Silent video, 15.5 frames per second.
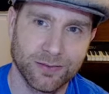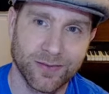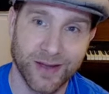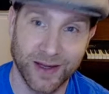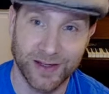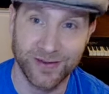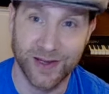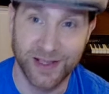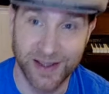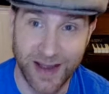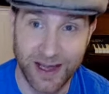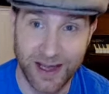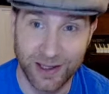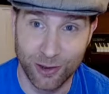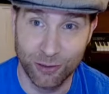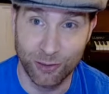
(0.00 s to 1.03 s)
It's funny that
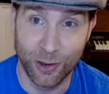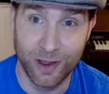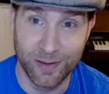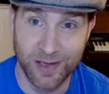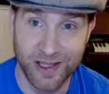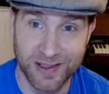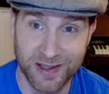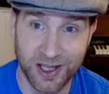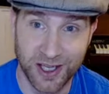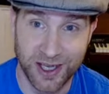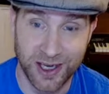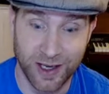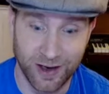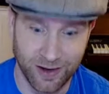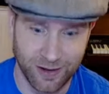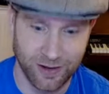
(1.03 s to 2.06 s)
Leroy means the king.